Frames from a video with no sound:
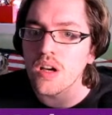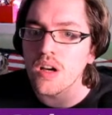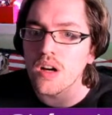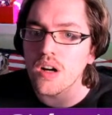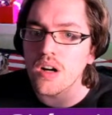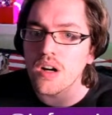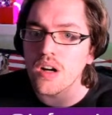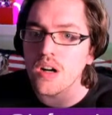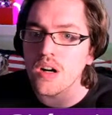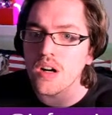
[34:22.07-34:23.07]
It's
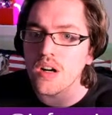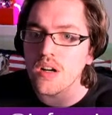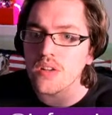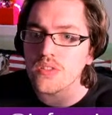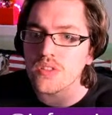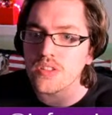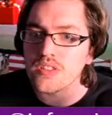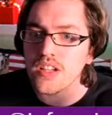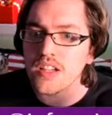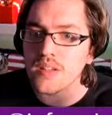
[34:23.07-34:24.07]
not
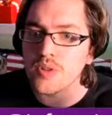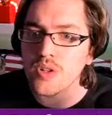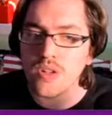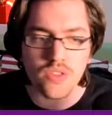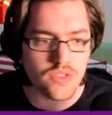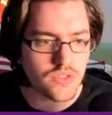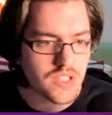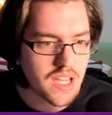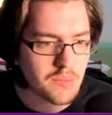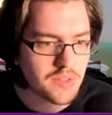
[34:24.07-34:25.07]
assignable to
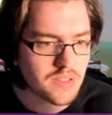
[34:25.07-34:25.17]
type.